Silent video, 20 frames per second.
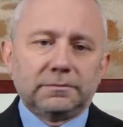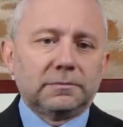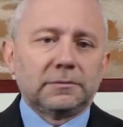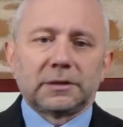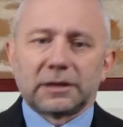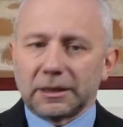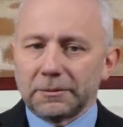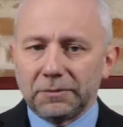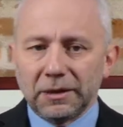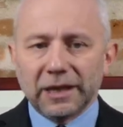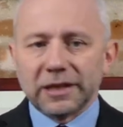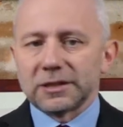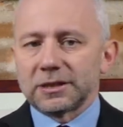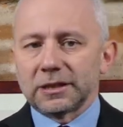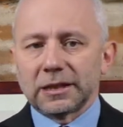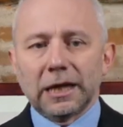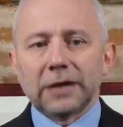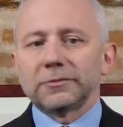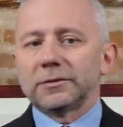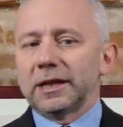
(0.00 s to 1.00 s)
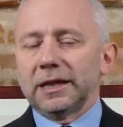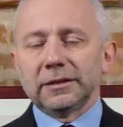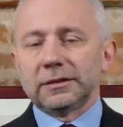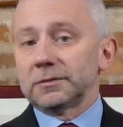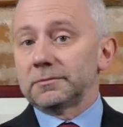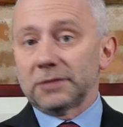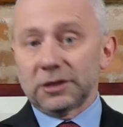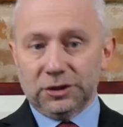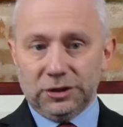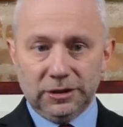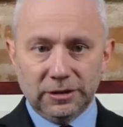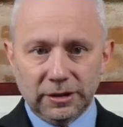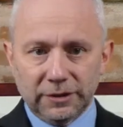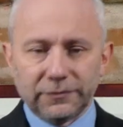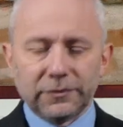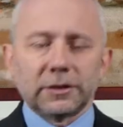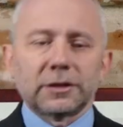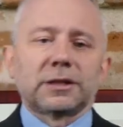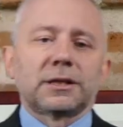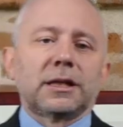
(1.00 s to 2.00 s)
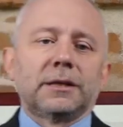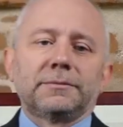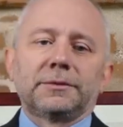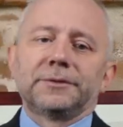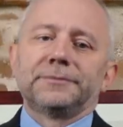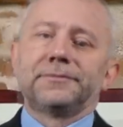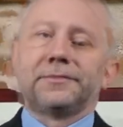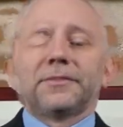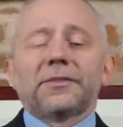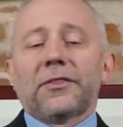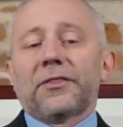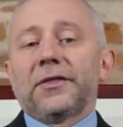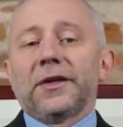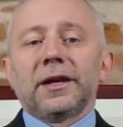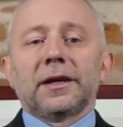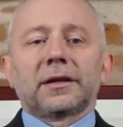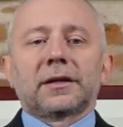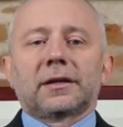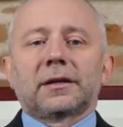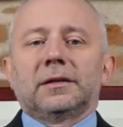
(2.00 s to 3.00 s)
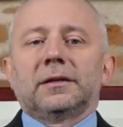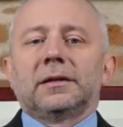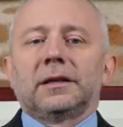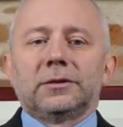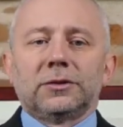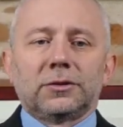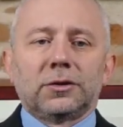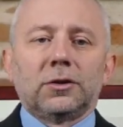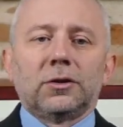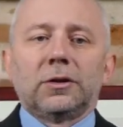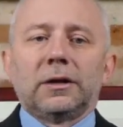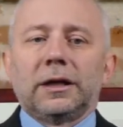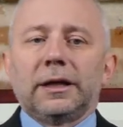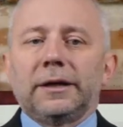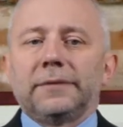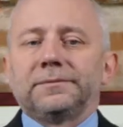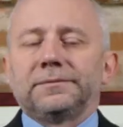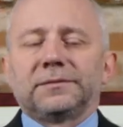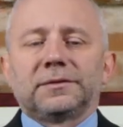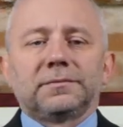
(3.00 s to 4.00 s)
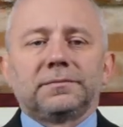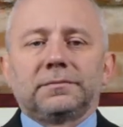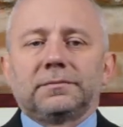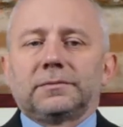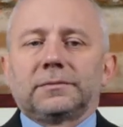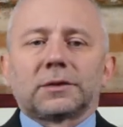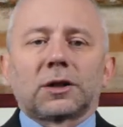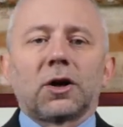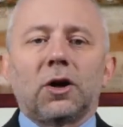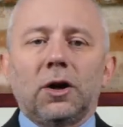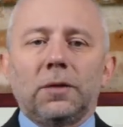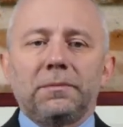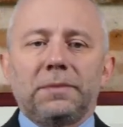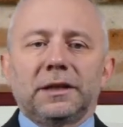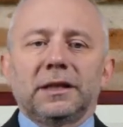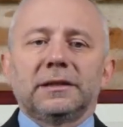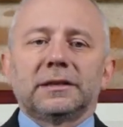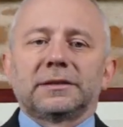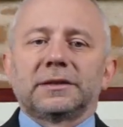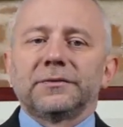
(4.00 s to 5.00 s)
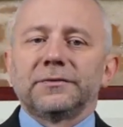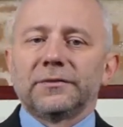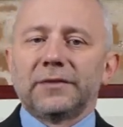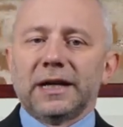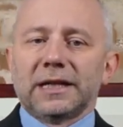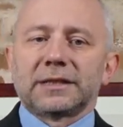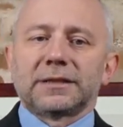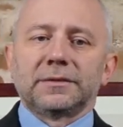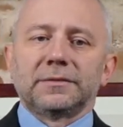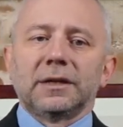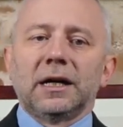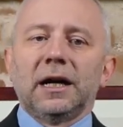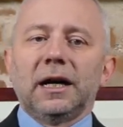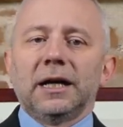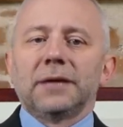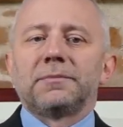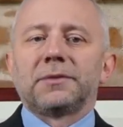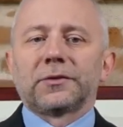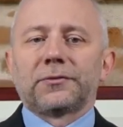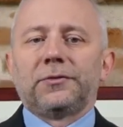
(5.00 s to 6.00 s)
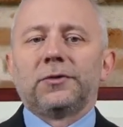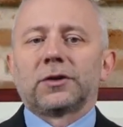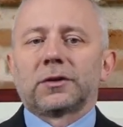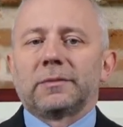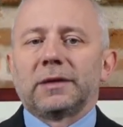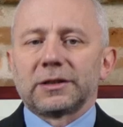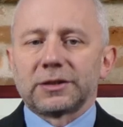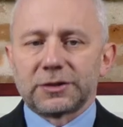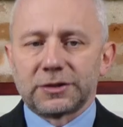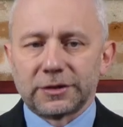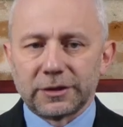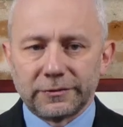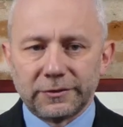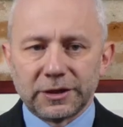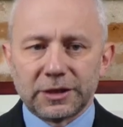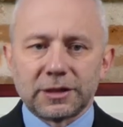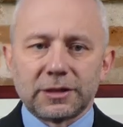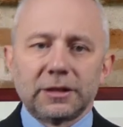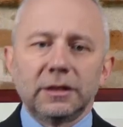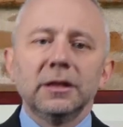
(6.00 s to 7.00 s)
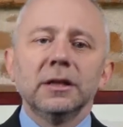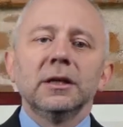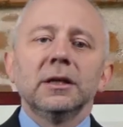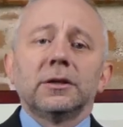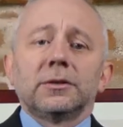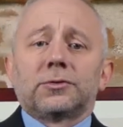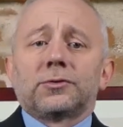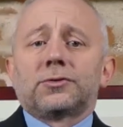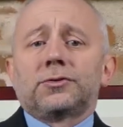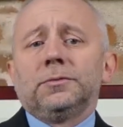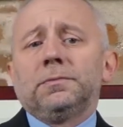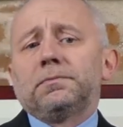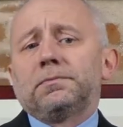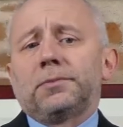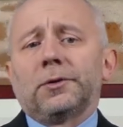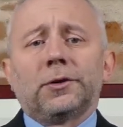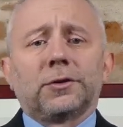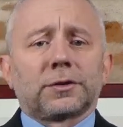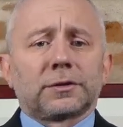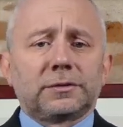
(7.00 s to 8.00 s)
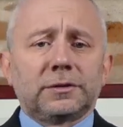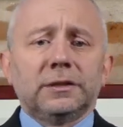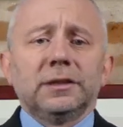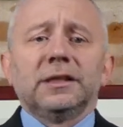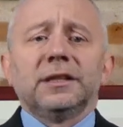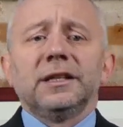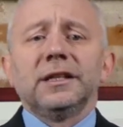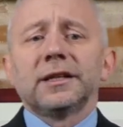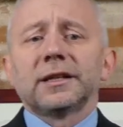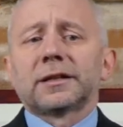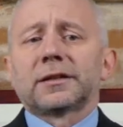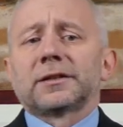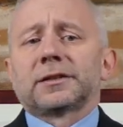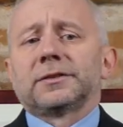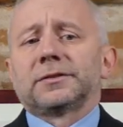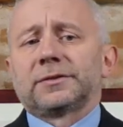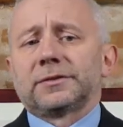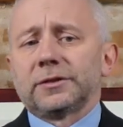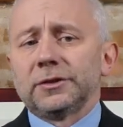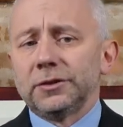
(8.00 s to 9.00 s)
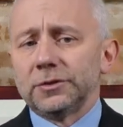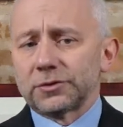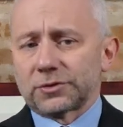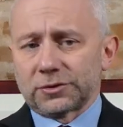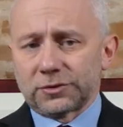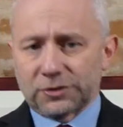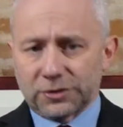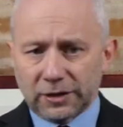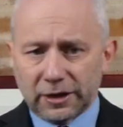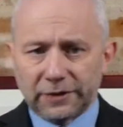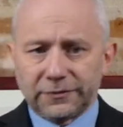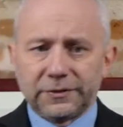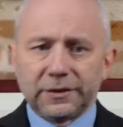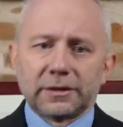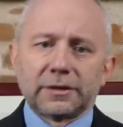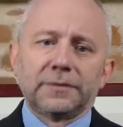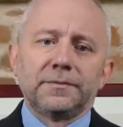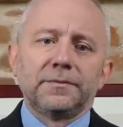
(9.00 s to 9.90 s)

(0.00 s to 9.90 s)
replacing outdated machinery, for example. I think, a company that invests in high-performance service to support increased user traffic.